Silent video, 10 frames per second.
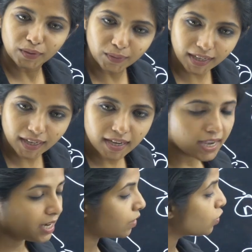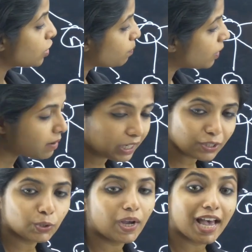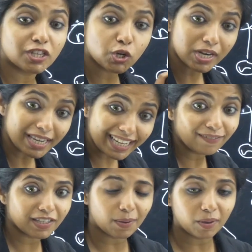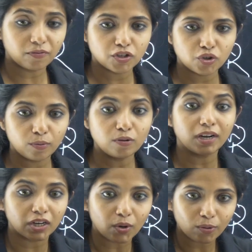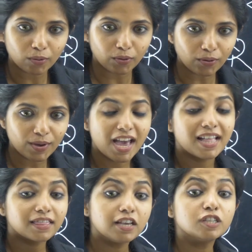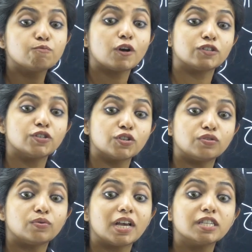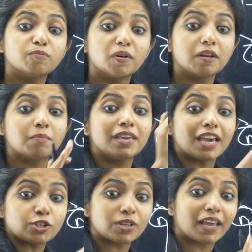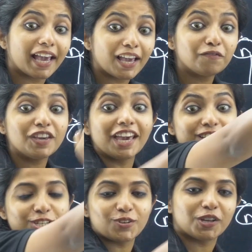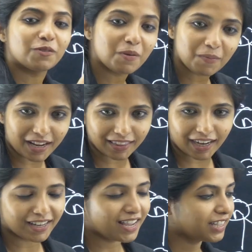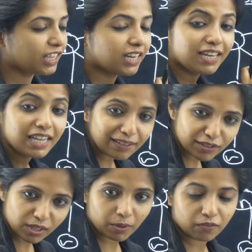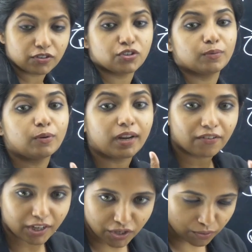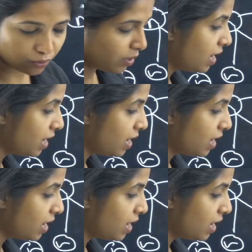Okay. Now this spermatozoa has to leave the seminiferous tubule and go. This process is known as spermiation, aviation, you can remember like that. They leave the seminiferous tubule and try to go.